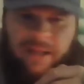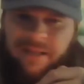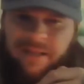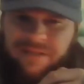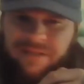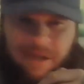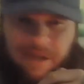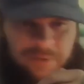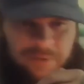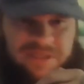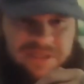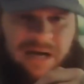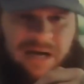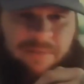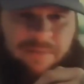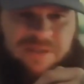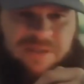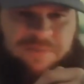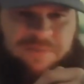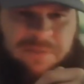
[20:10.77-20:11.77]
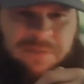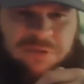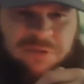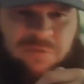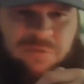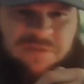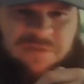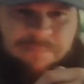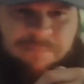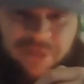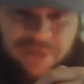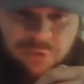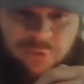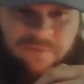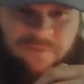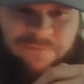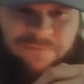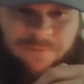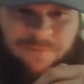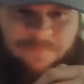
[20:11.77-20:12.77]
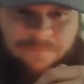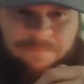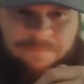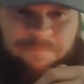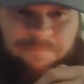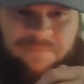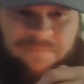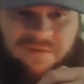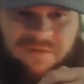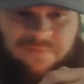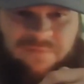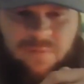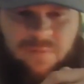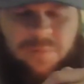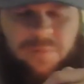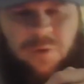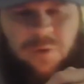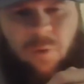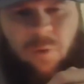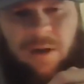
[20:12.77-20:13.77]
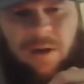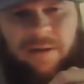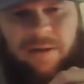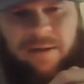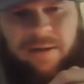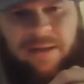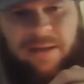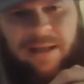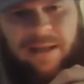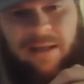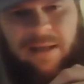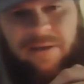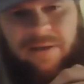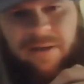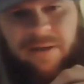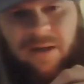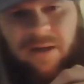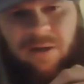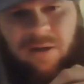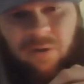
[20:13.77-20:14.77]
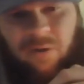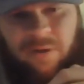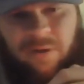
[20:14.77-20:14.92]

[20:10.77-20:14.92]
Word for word: That retirement speech was beautiful from Ioana, and uh, all the